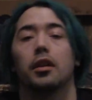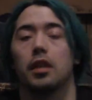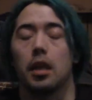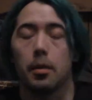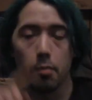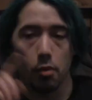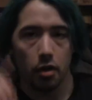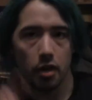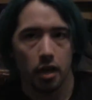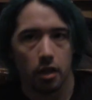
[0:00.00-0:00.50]

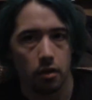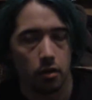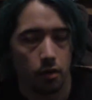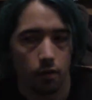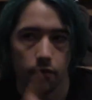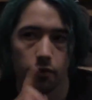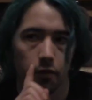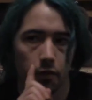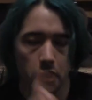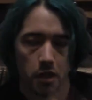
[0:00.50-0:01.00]
point out,
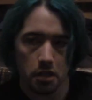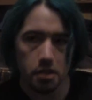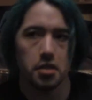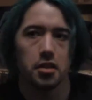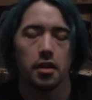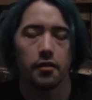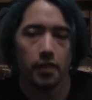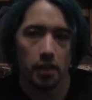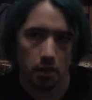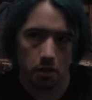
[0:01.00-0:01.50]
first
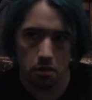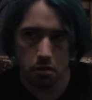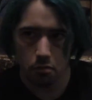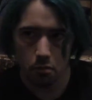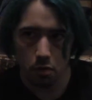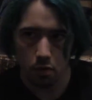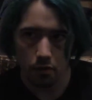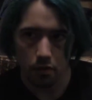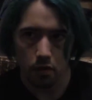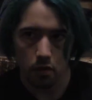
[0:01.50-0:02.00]
Avengers
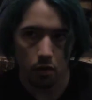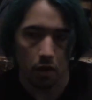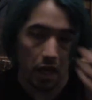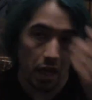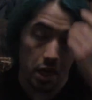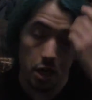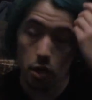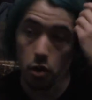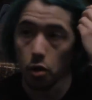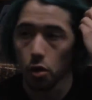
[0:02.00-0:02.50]
movie,
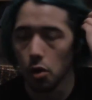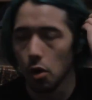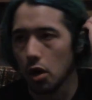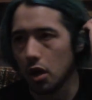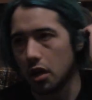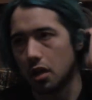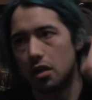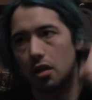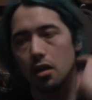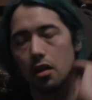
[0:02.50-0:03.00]
okay, New
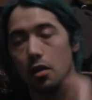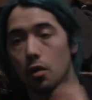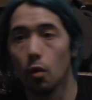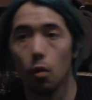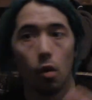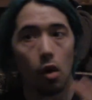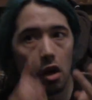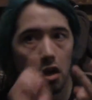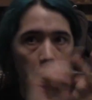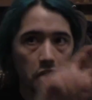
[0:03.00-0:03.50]
York,
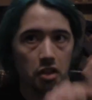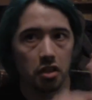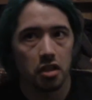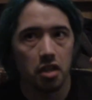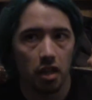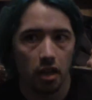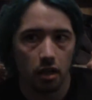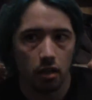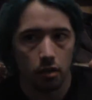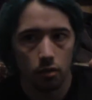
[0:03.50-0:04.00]

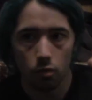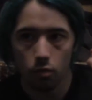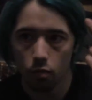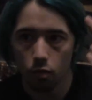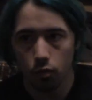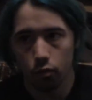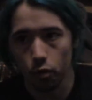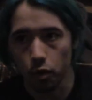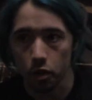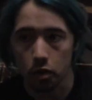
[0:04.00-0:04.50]
Washington,
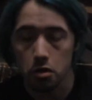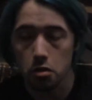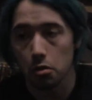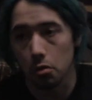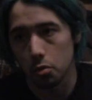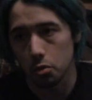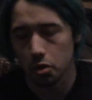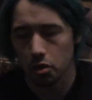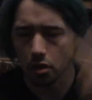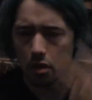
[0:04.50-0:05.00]
Winter
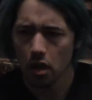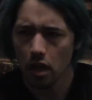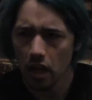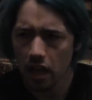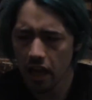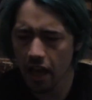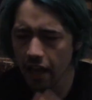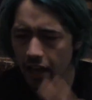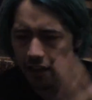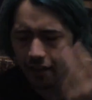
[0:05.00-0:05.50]
Soldier,
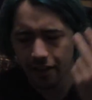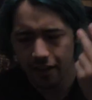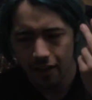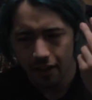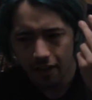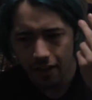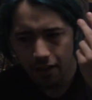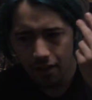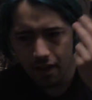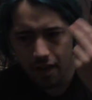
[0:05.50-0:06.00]
and
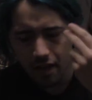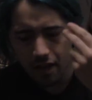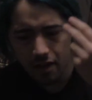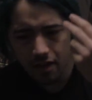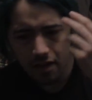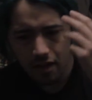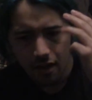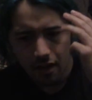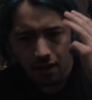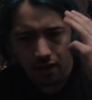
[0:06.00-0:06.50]

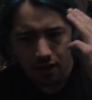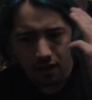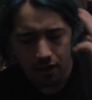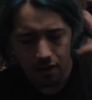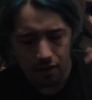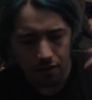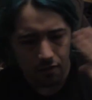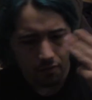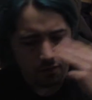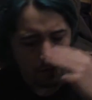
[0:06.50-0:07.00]
then
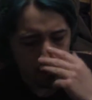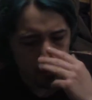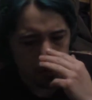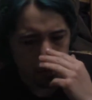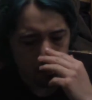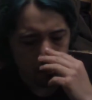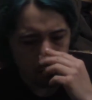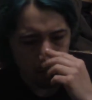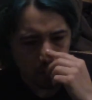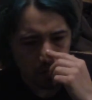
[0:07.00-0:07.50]
the
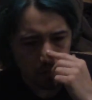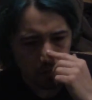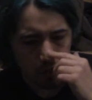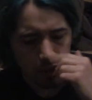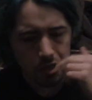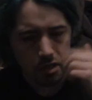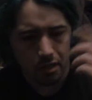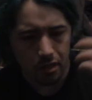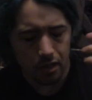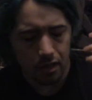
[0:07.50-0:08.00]
recent
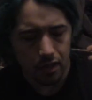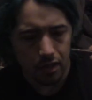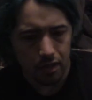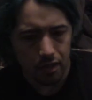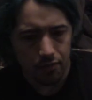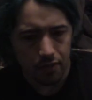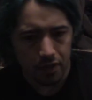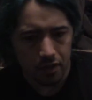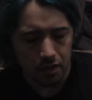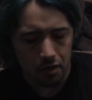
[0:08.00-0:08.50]

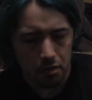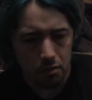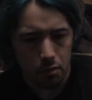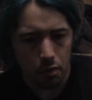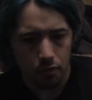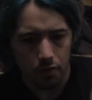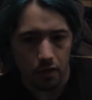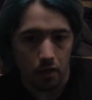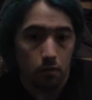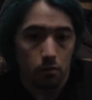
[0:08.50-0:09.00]
Avengers
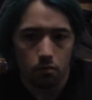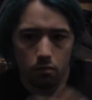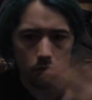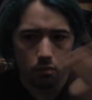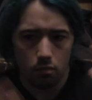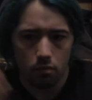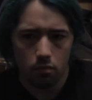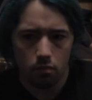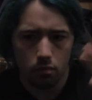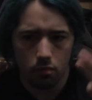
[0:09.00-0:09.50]
movie,
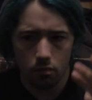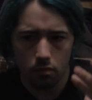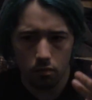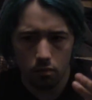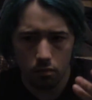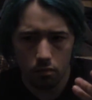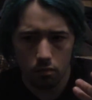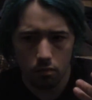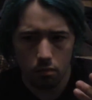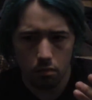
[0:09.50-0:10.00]

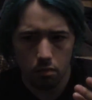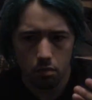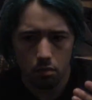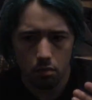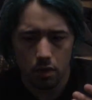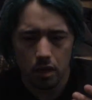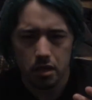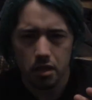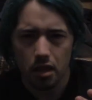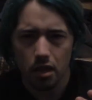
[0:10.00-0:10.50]

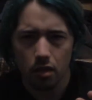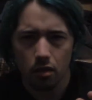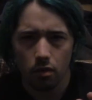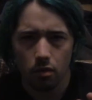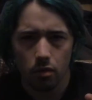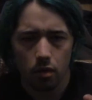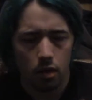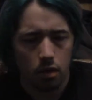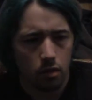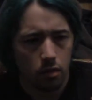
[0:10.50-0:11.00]
Moscow?
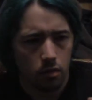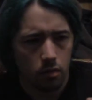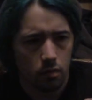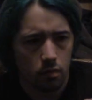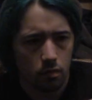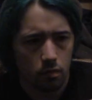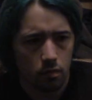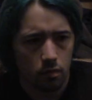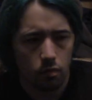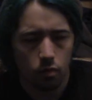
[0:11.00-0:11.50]
No,
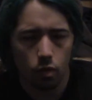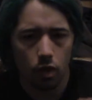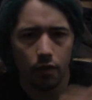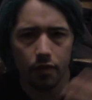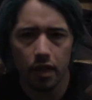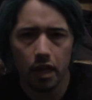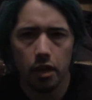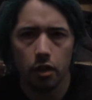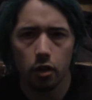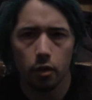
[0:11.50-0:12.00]

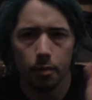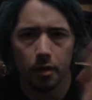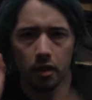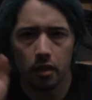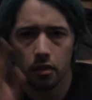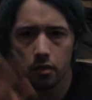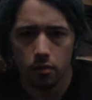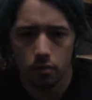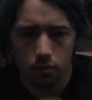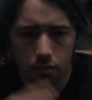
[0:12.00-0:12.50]
whatever that
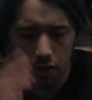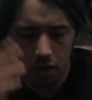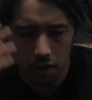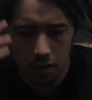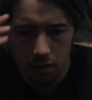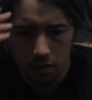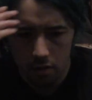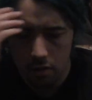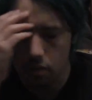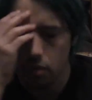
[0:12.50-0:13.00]
European
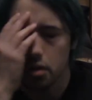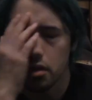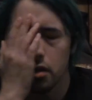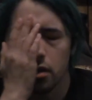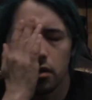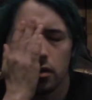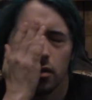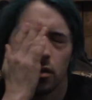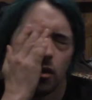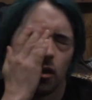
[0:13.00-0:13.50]
Russian
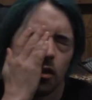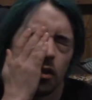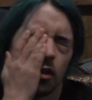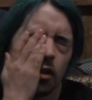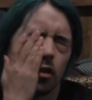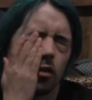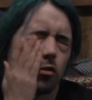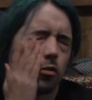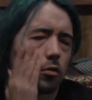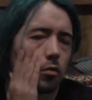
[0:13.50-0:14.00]

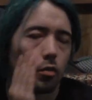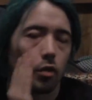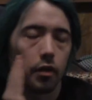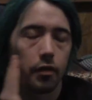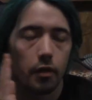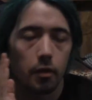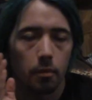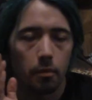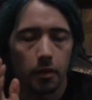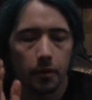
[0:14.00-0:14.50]
country is, or
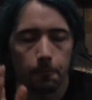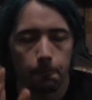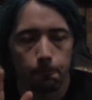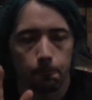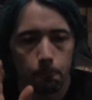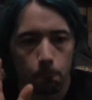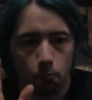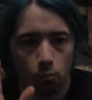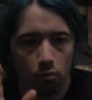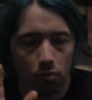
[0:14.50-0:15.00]
whatever, but
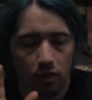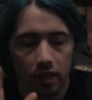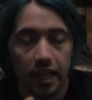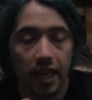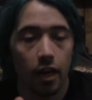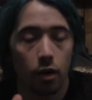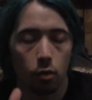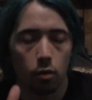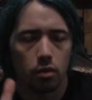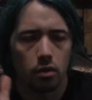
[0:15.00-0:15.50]

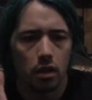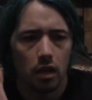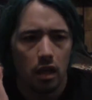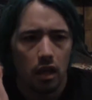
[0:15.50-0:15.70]
town.